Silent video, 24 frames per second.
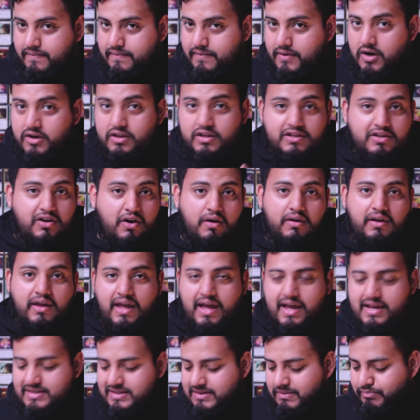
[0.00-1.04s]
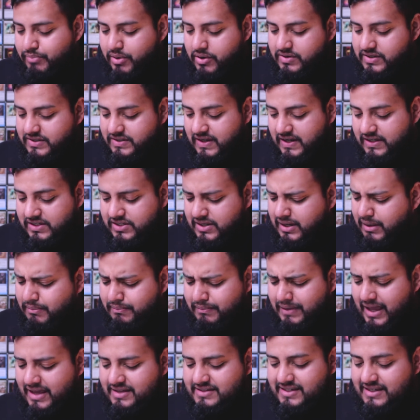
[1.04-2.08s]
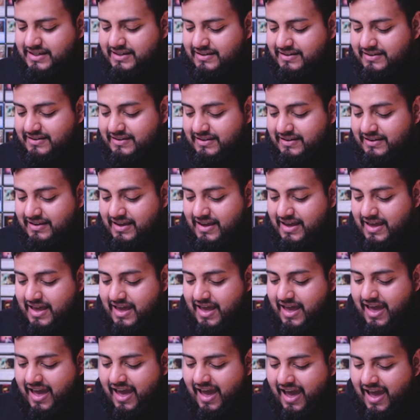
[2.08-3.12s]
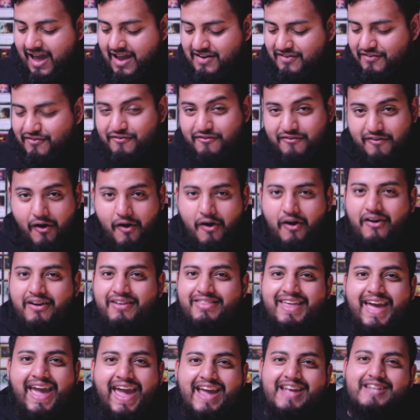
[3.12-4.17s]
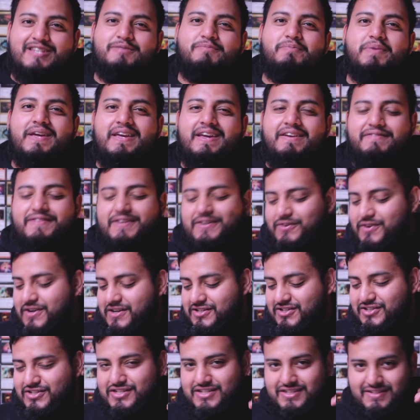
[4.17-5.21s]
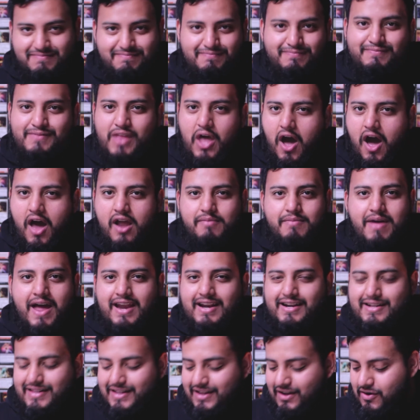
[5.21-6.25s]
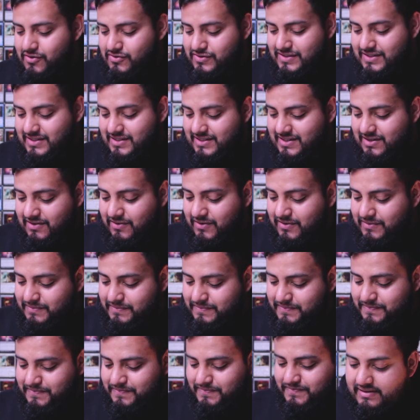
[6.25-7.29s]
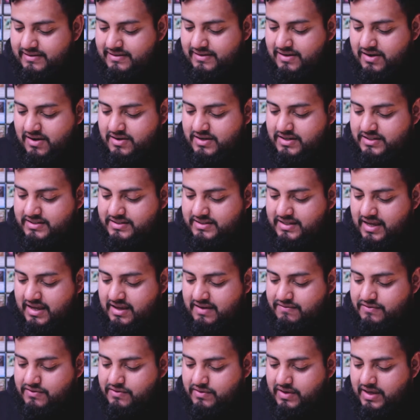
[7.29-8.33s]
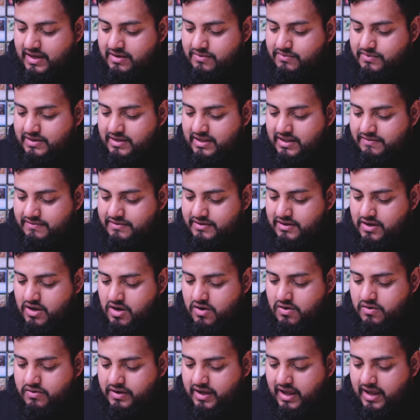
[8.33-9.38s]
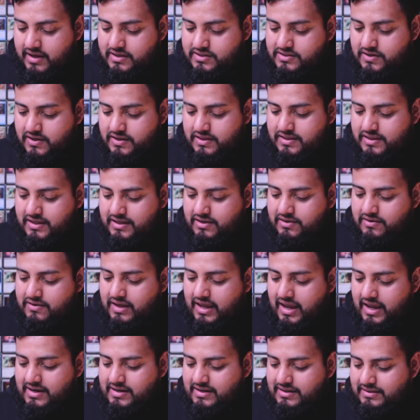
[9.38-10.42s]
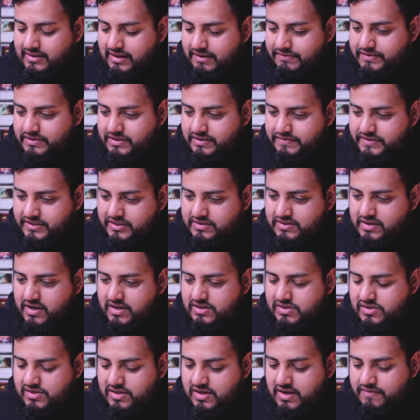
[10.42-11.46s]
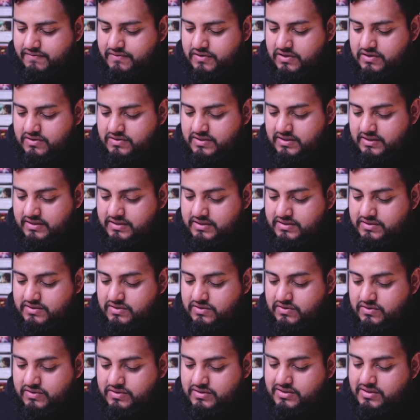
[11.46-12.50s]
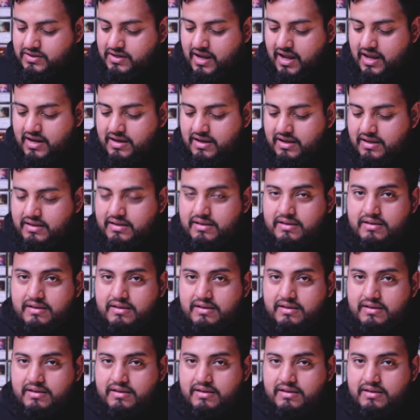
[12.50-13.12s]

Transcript: on the target as a bonus action, I'm guessing. And 4, the HP of the creature just automatically goes to 0. On a save, you gain 1 level. Oh, okay, so I think you gain a level of exhaustion after using this too, because you're kind of